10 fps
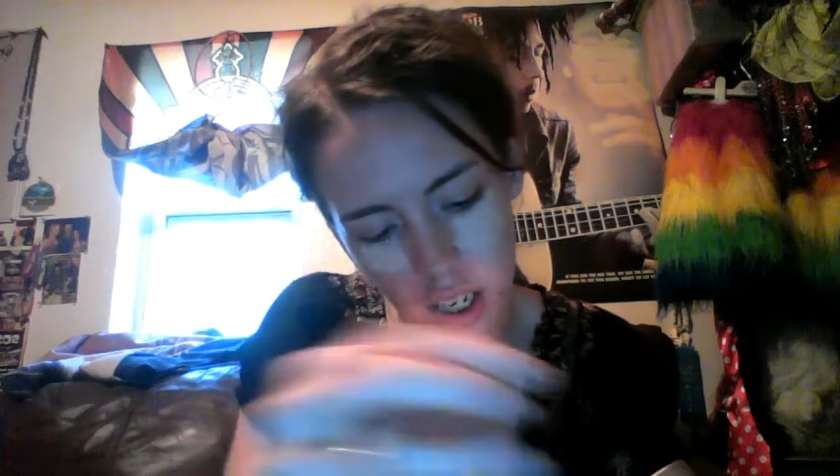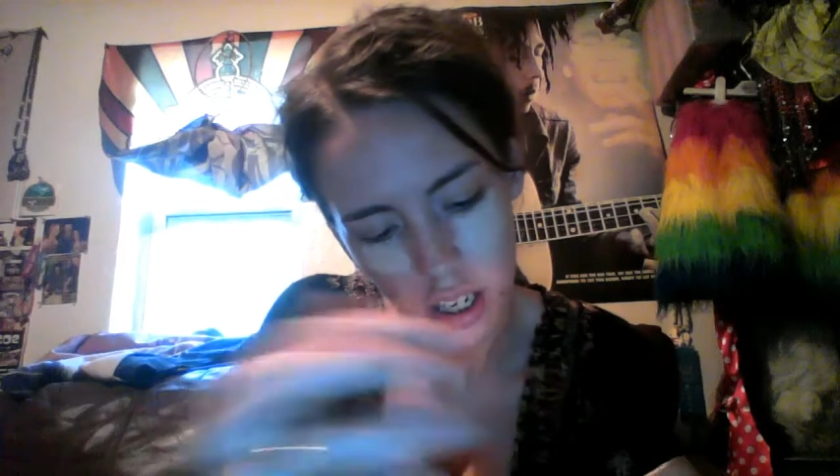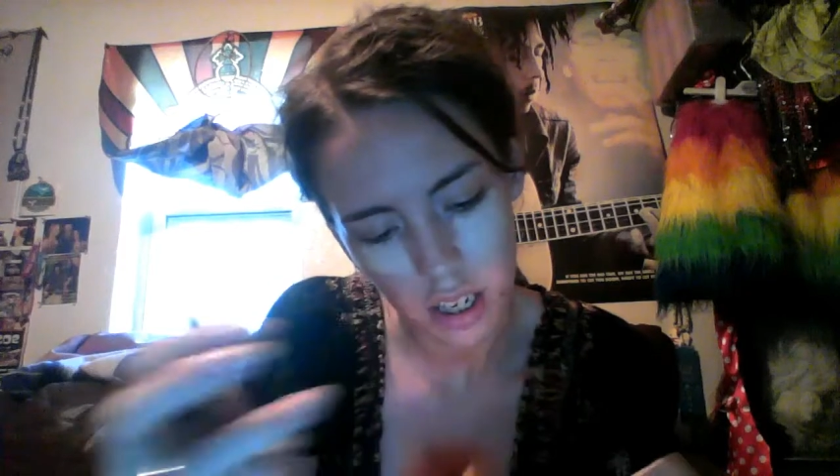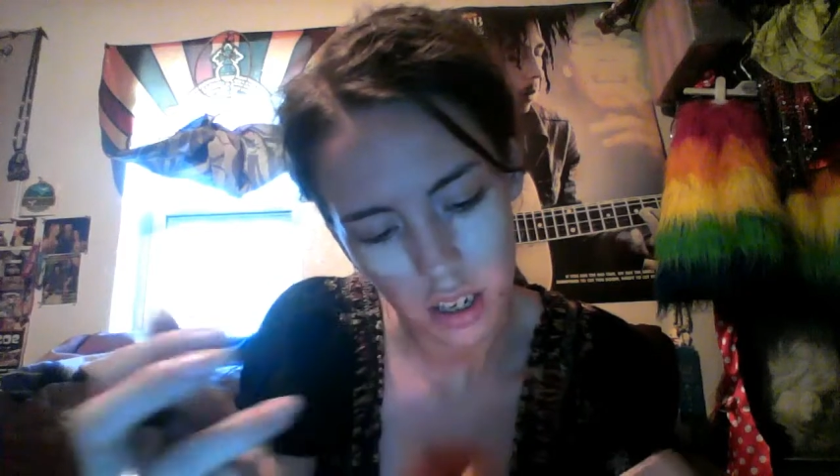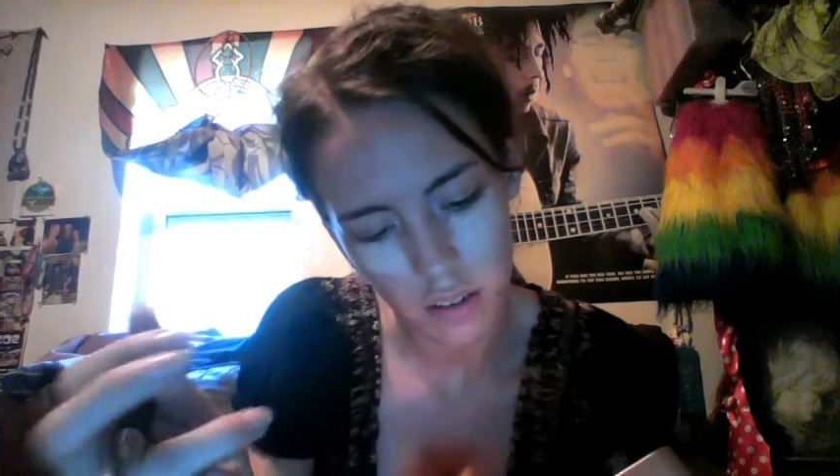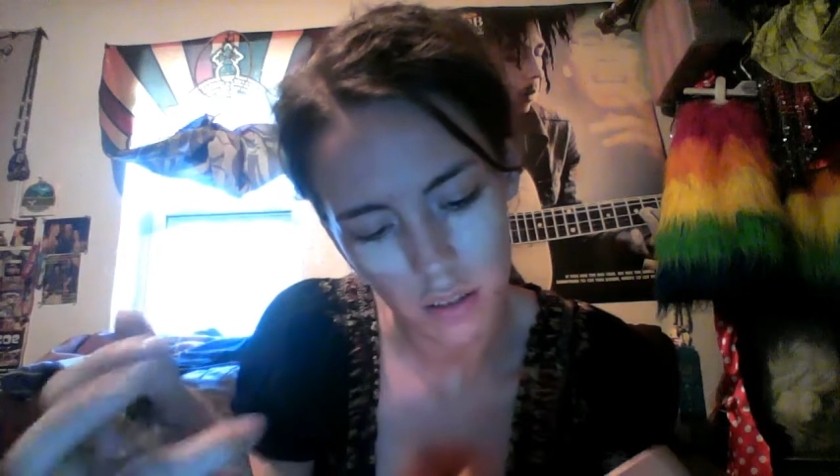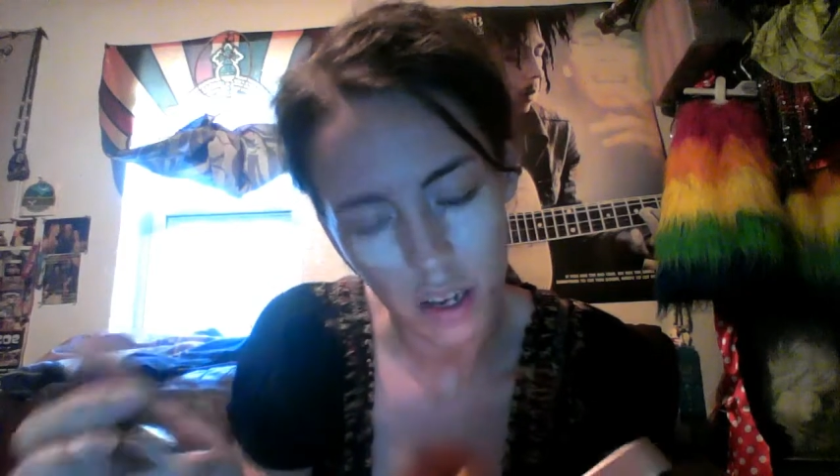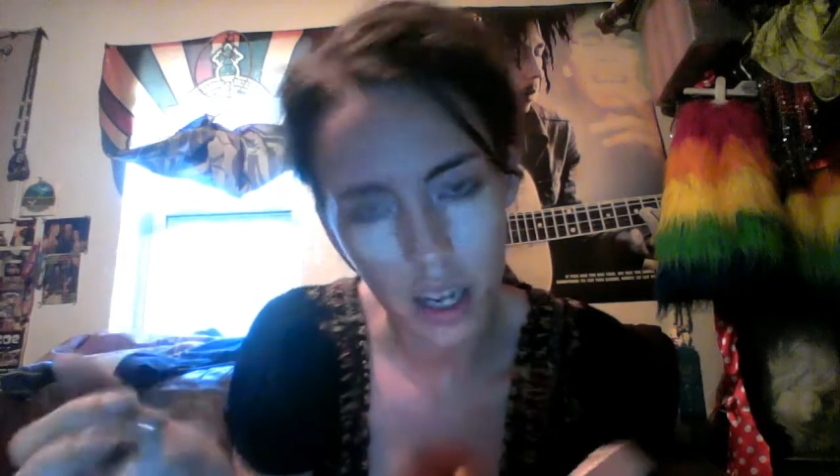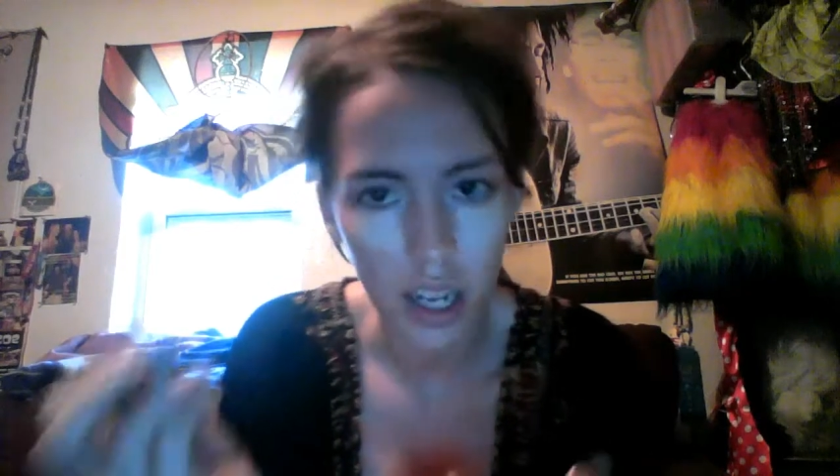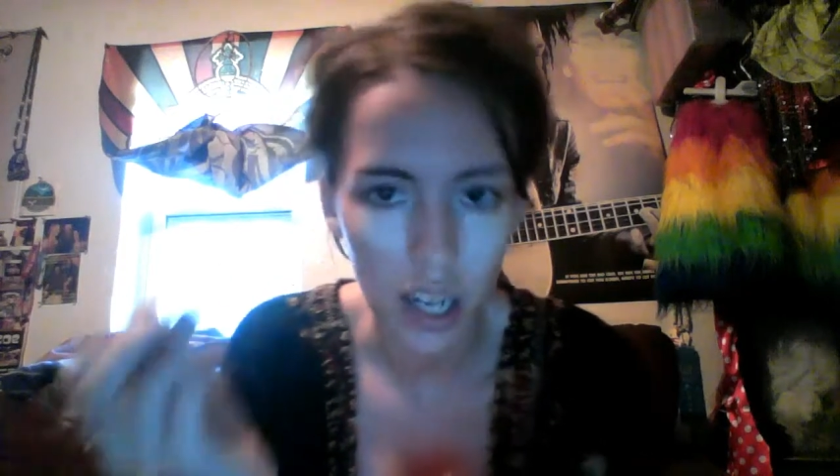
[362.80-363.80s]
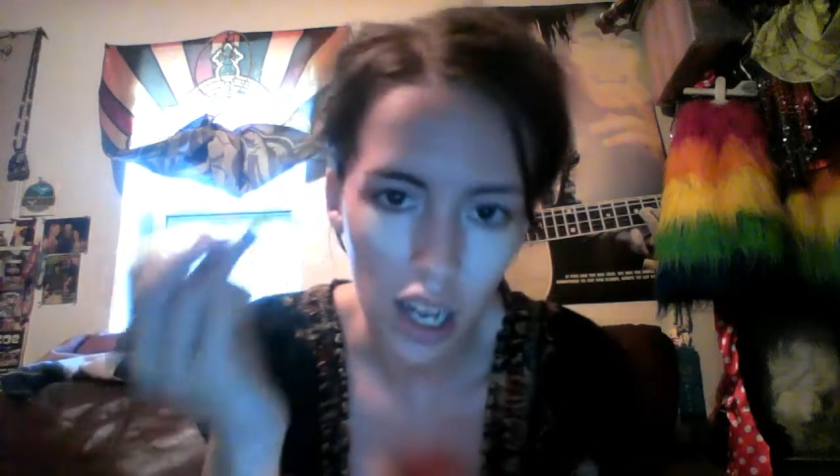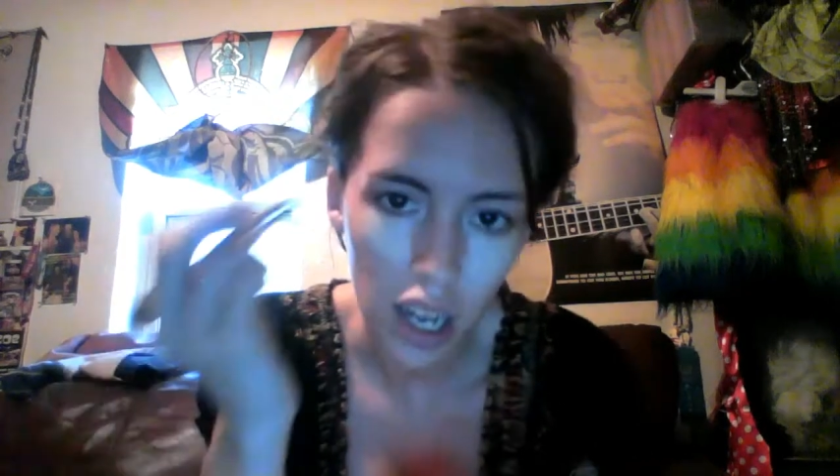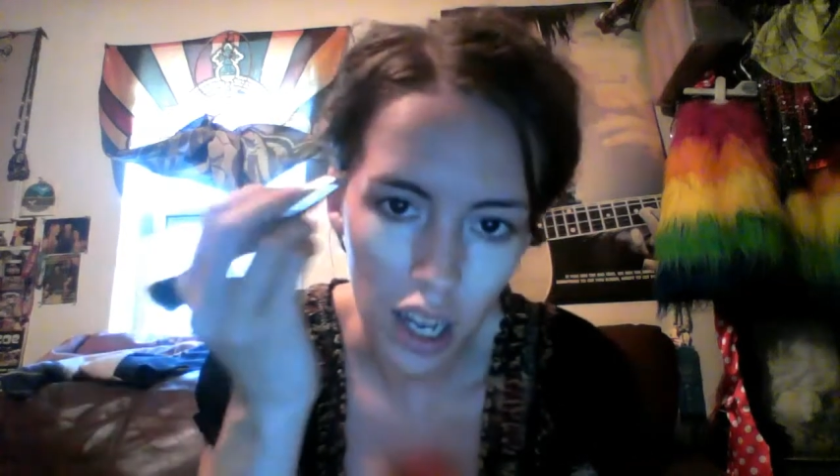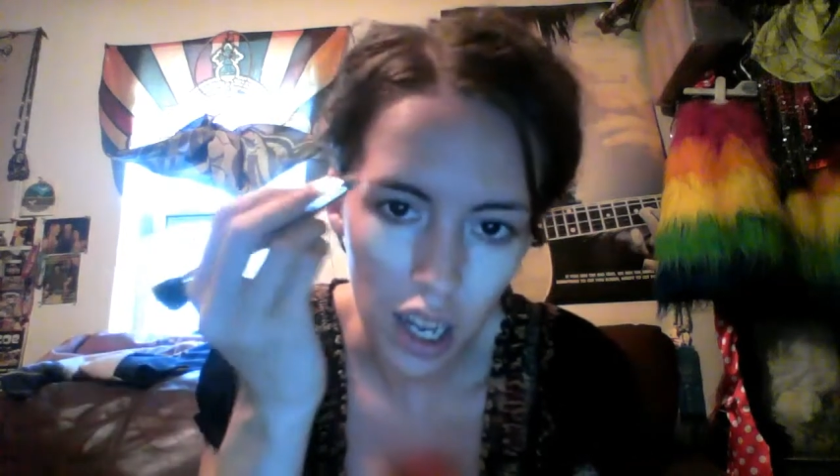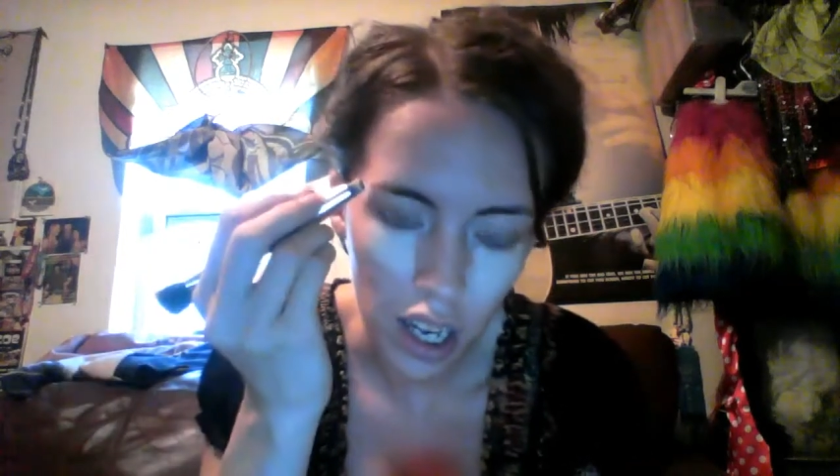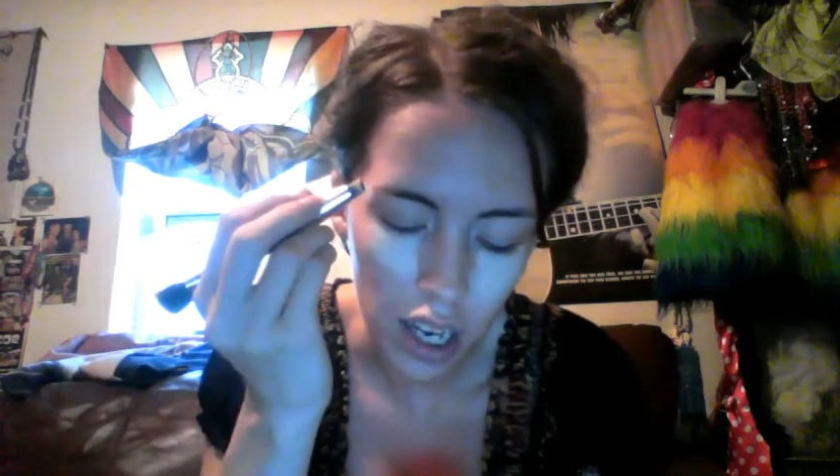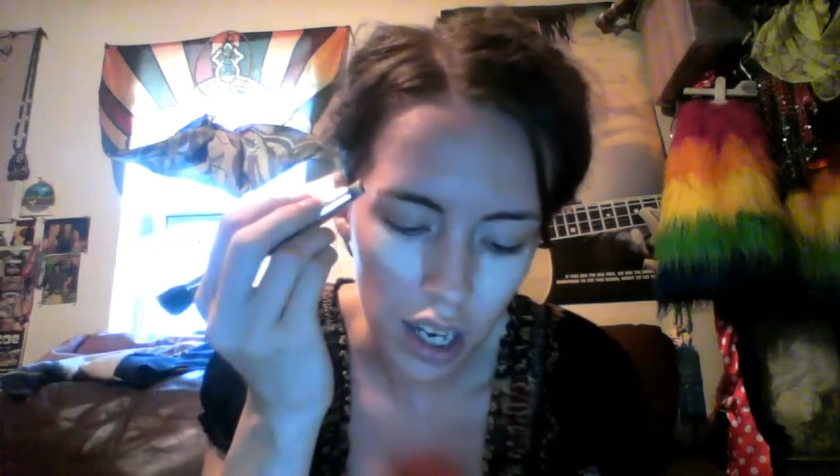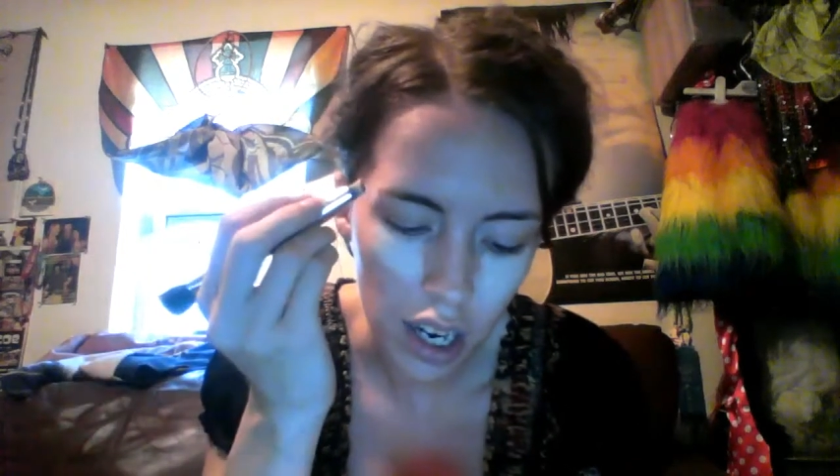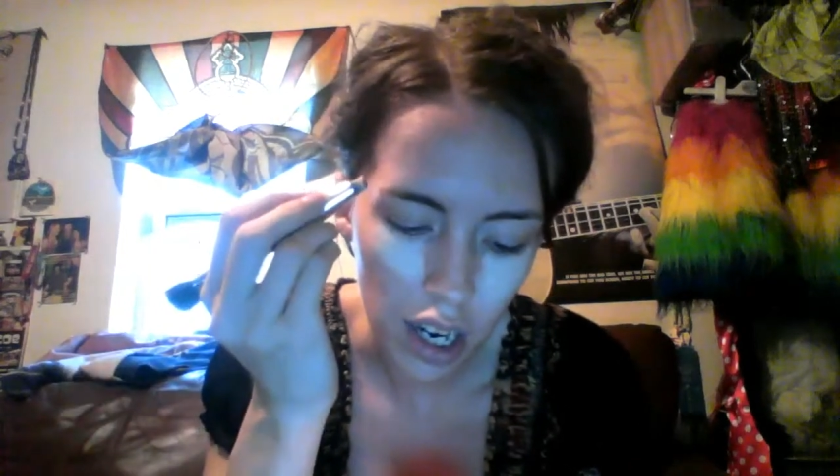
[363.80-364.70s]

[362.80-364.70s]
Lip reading: Alright, and